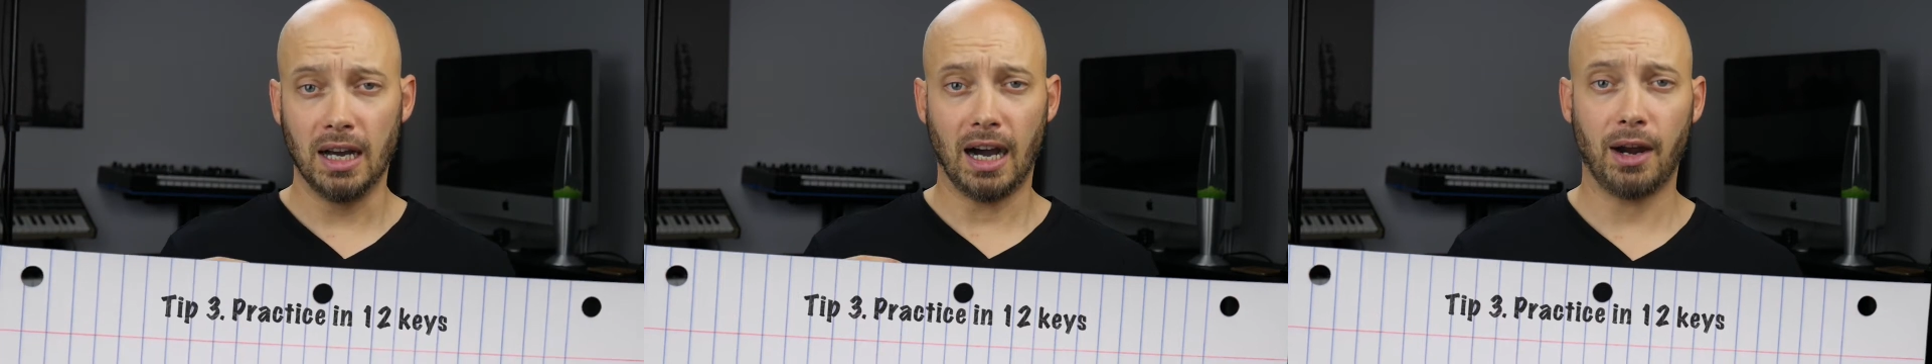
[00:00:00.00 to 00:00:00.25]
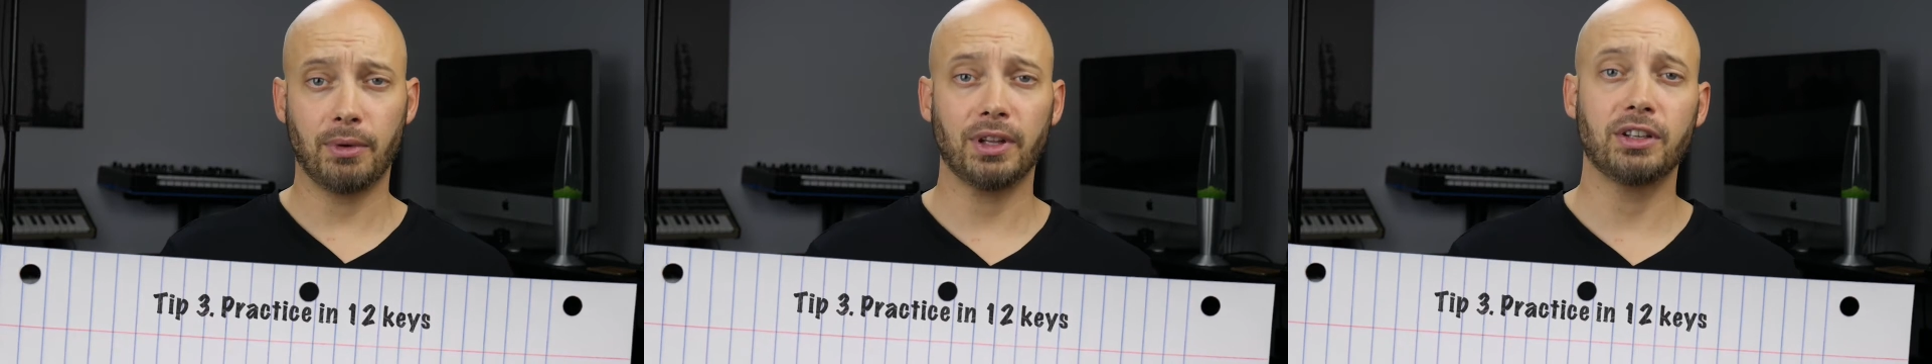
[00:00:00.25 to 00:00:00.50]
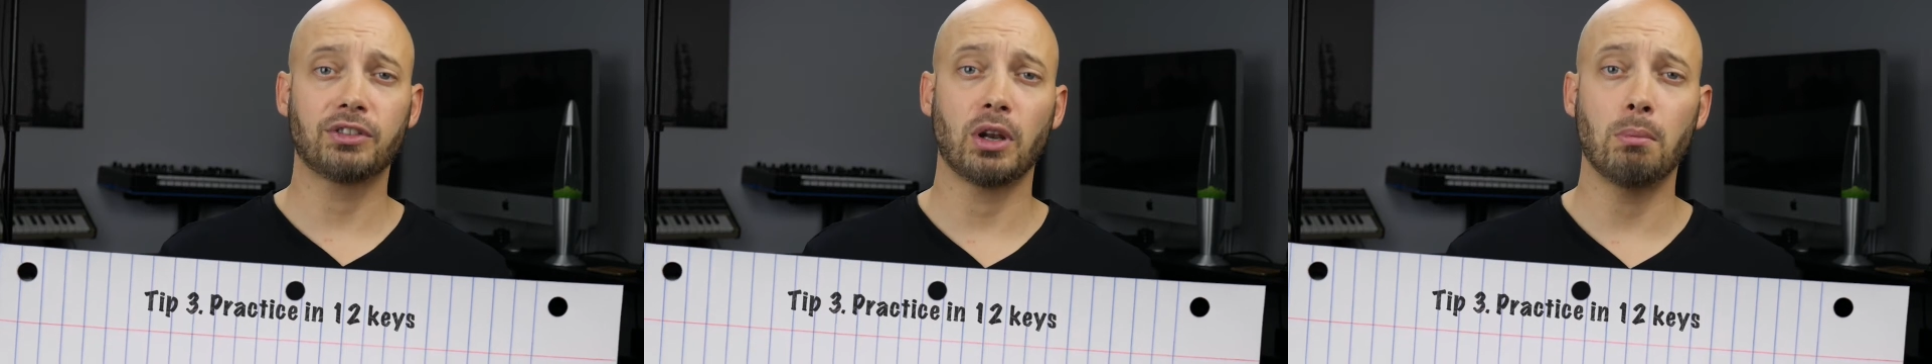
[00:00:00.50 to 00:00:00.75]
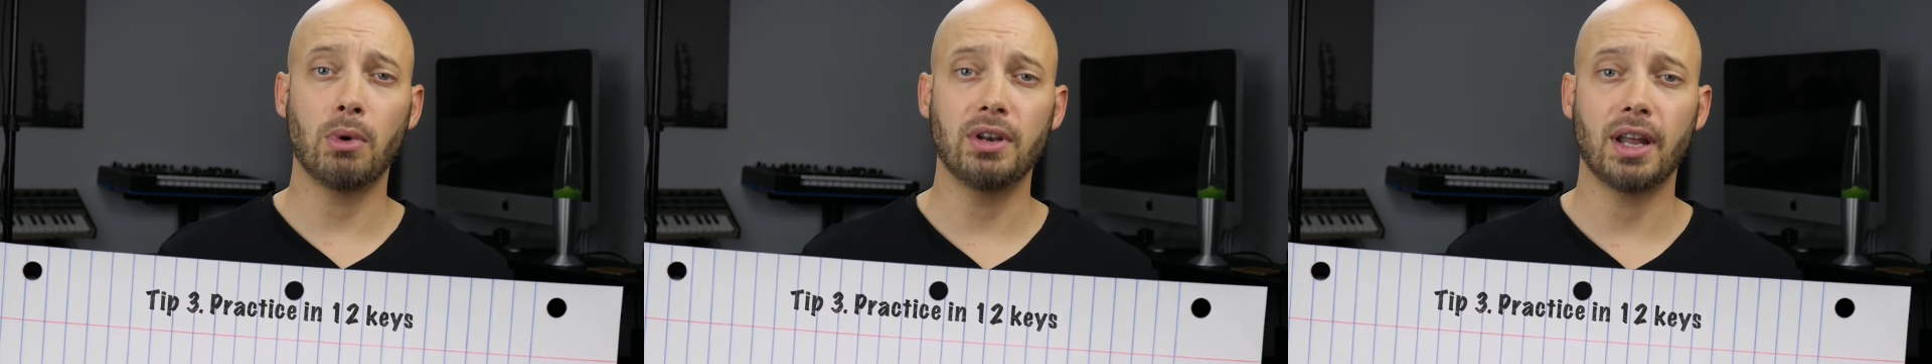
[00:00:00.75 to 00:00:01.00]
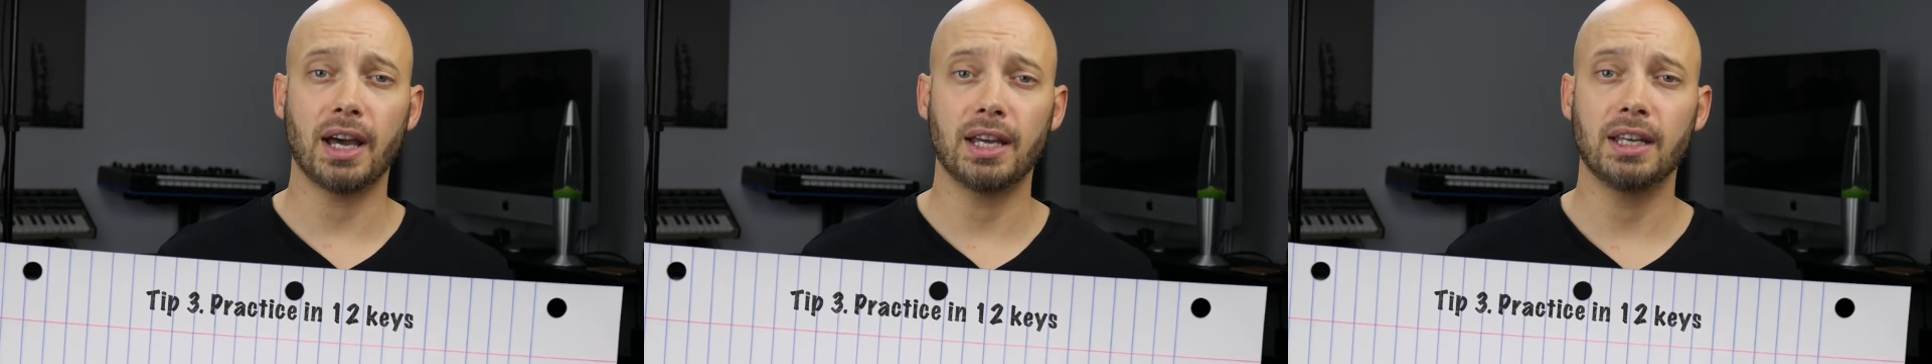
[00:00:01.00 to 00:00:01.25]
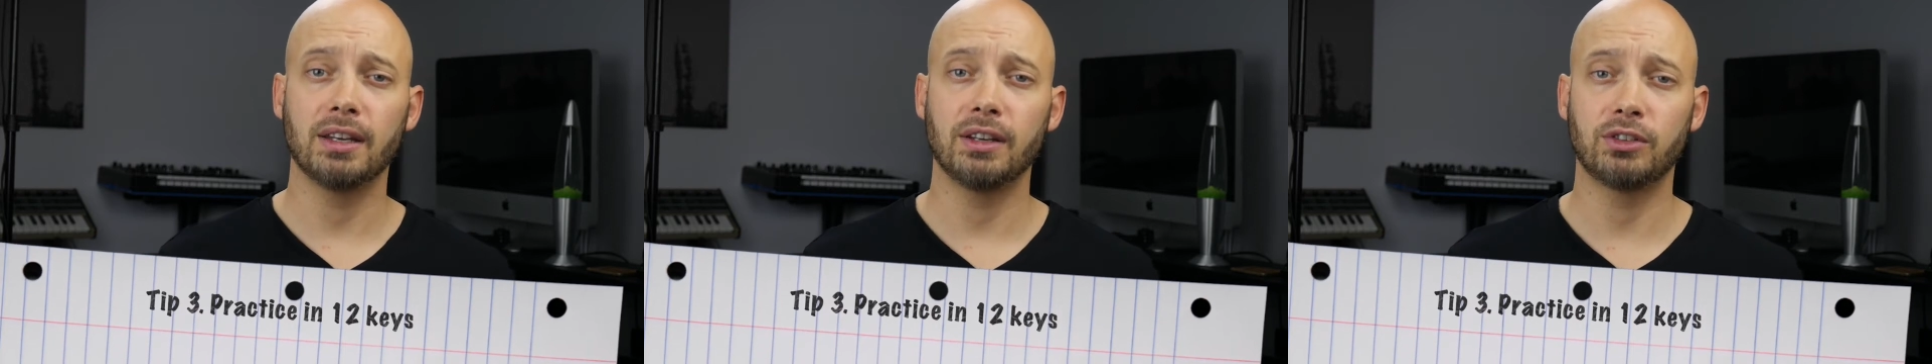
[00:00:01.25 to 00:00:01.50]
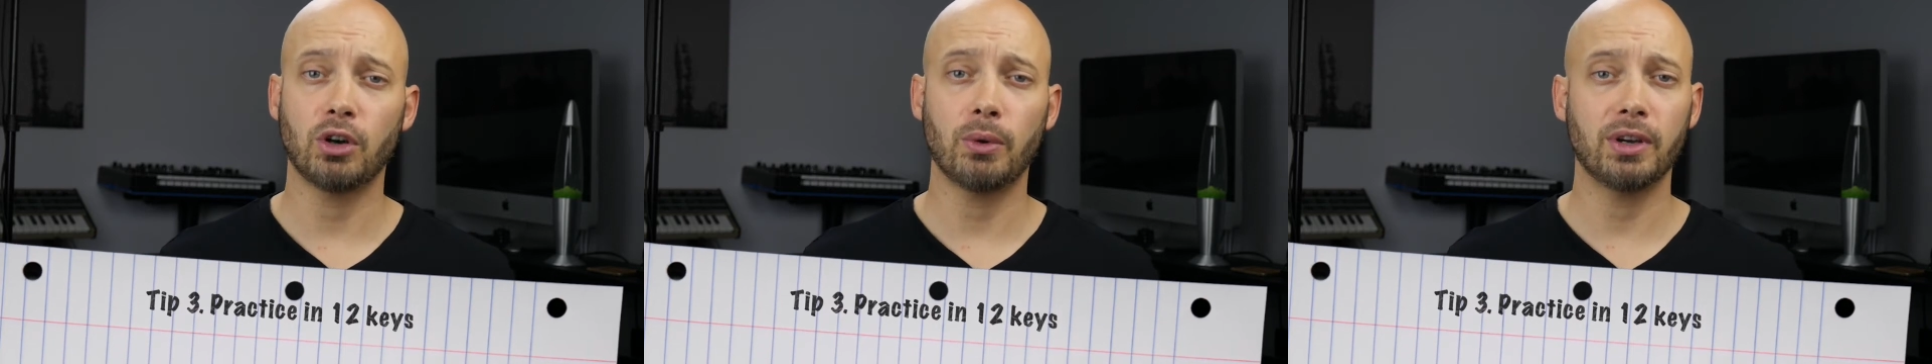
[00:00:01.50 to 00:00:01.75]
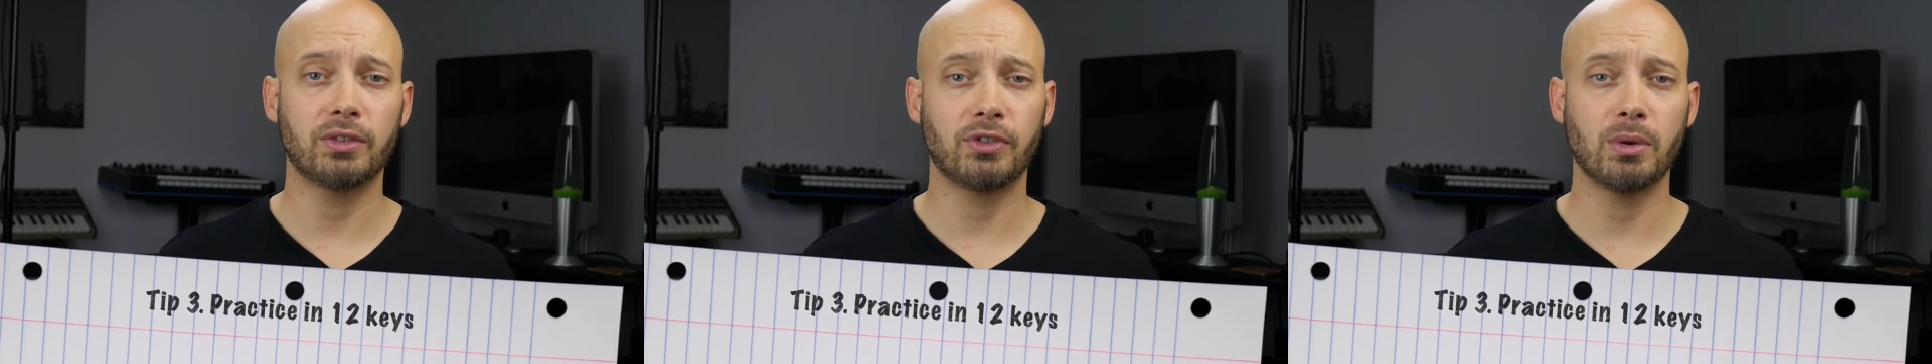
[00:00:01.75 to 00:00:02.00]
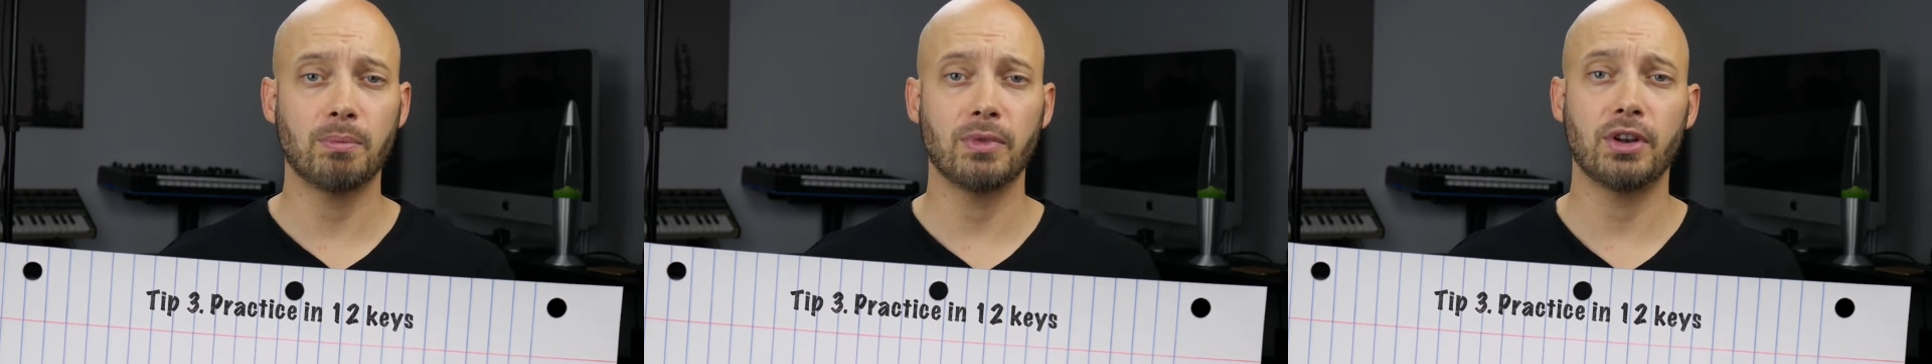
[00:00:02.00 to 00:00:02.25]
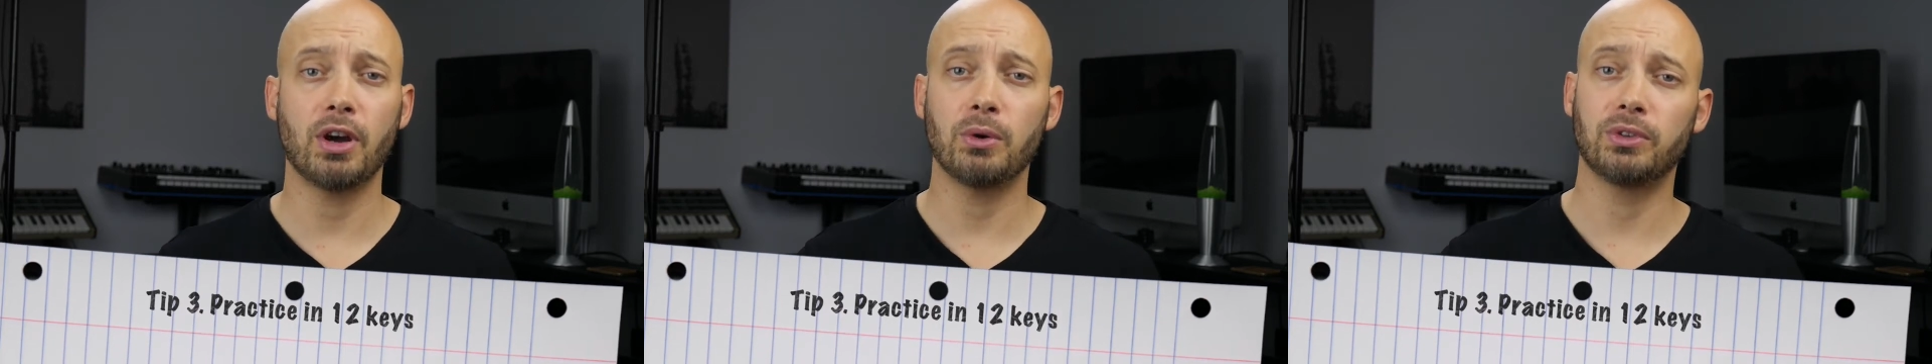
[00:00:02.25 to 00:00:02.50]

I release on a Monday is always from the note